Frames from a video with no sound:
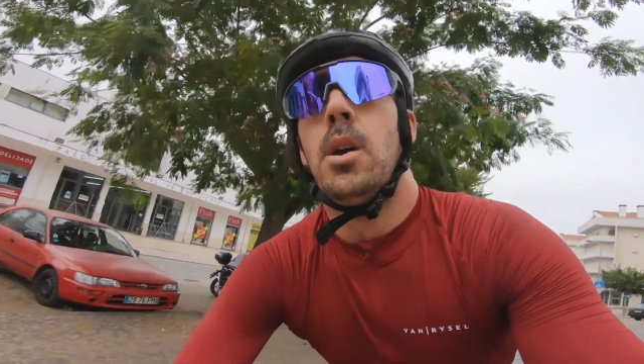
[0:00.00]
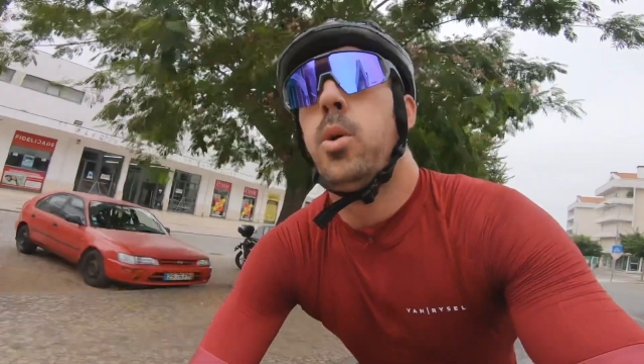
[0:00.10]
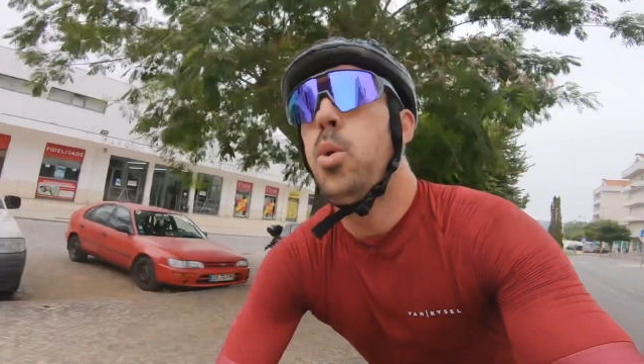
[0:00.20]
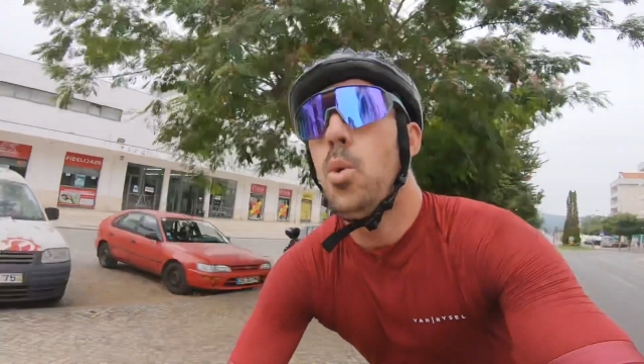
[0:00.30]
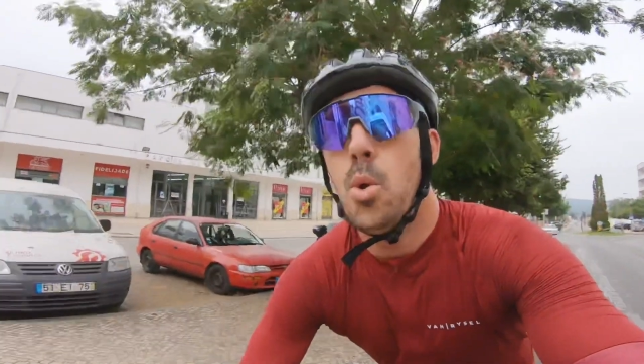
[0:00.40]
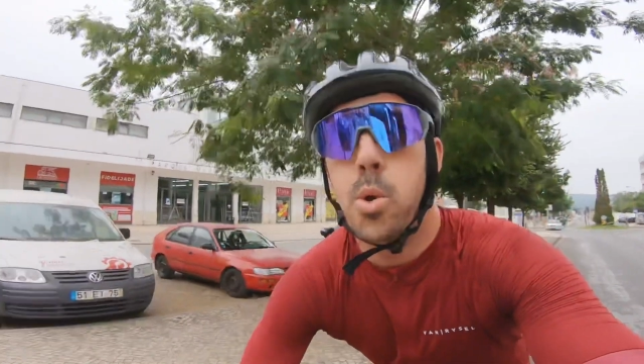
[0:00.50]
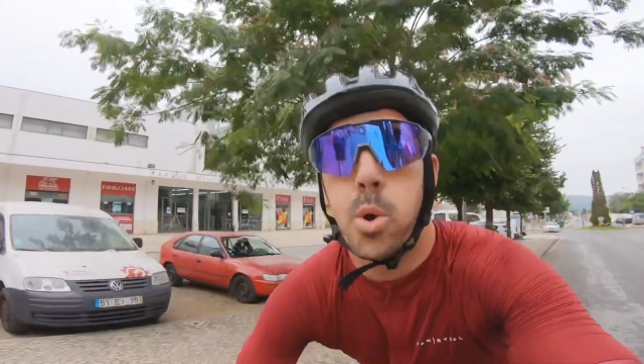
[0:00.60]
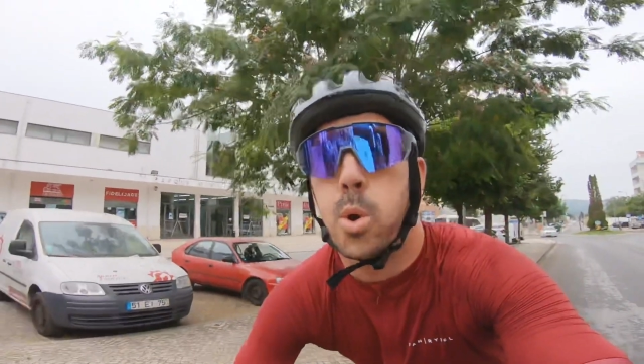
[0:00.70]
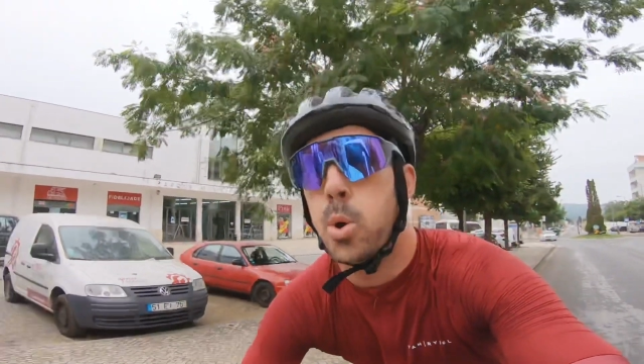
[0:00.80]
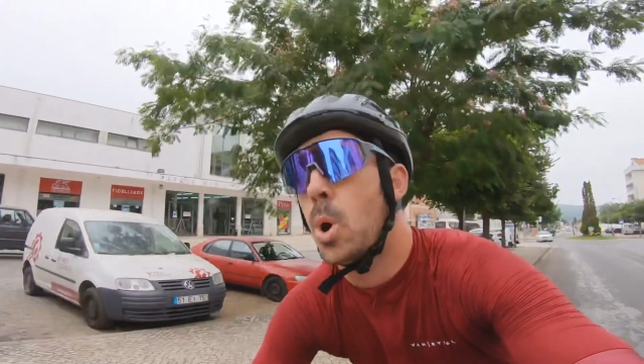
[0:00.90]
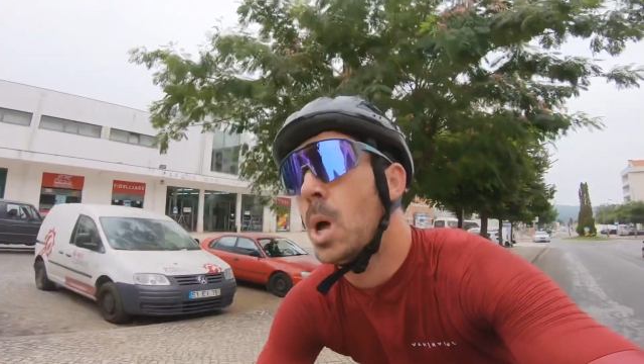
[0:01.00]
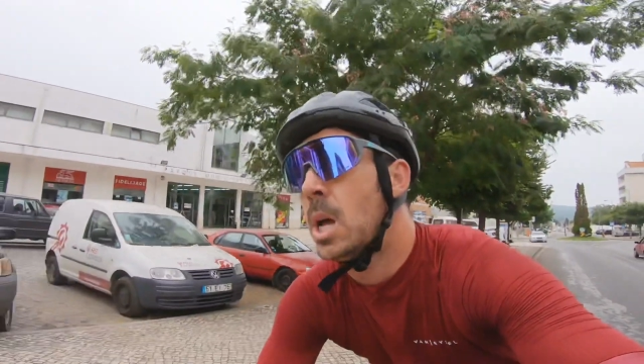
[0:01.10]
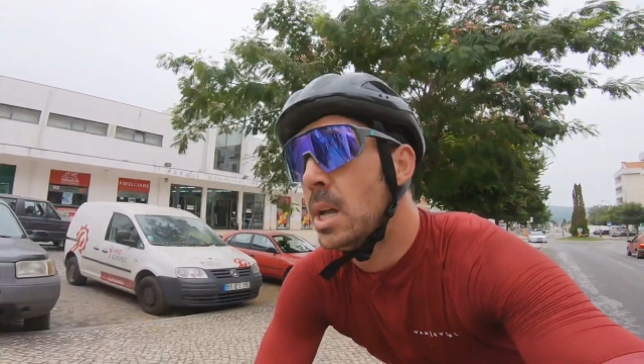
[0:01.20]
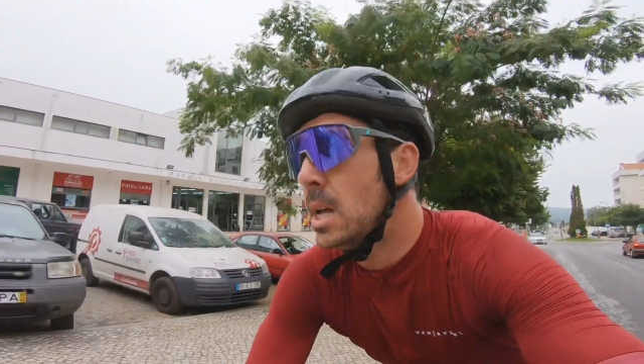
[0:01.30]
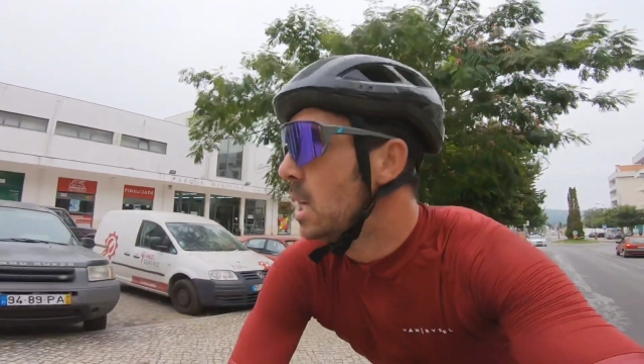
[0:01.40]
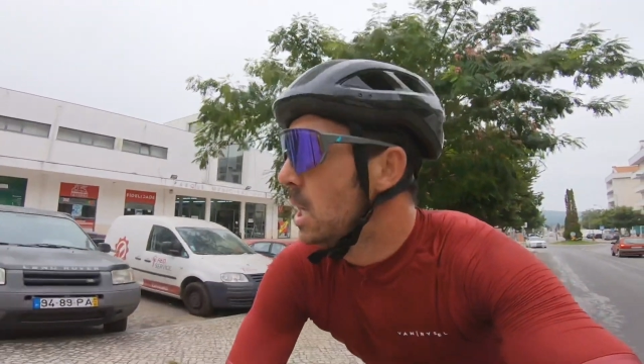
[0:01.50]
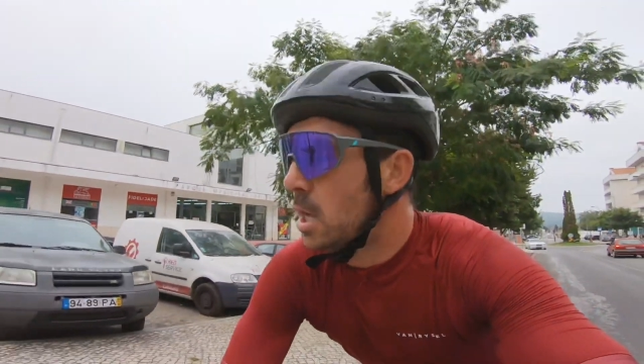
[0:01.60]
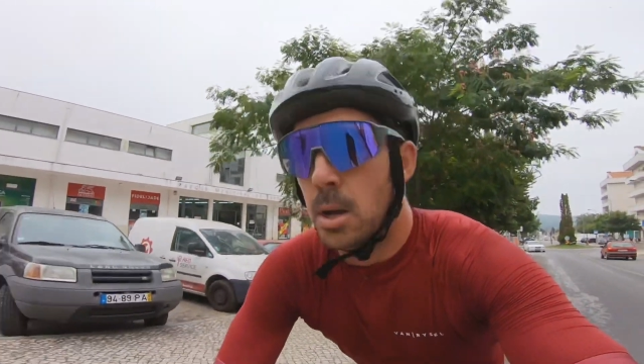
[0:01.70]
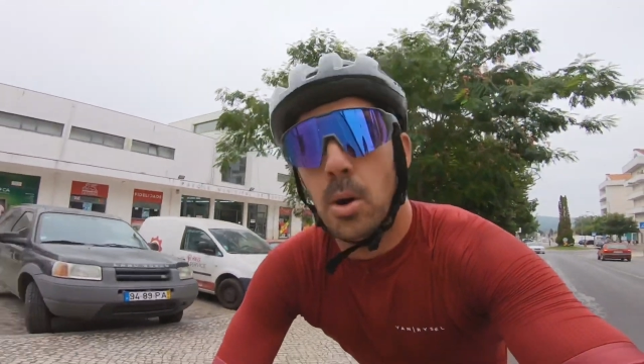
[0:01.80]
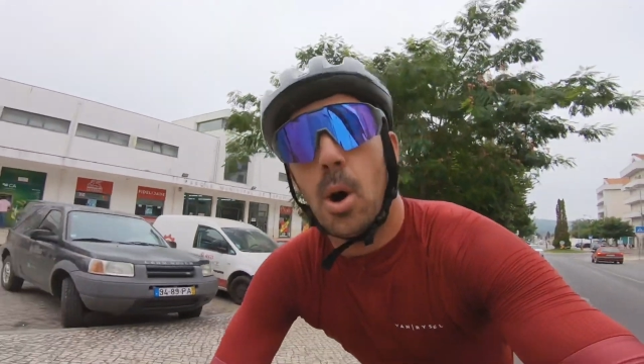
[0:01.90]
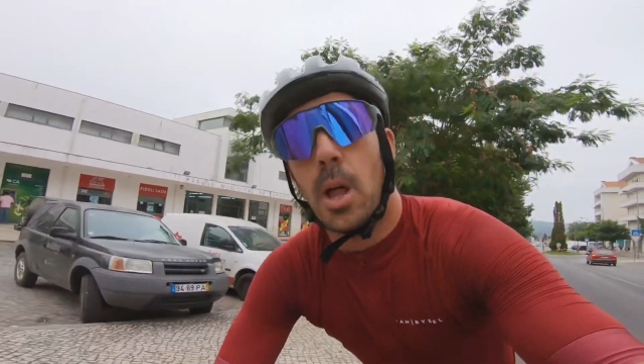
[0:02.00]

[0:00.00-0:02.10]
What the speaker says: Whew. Oh,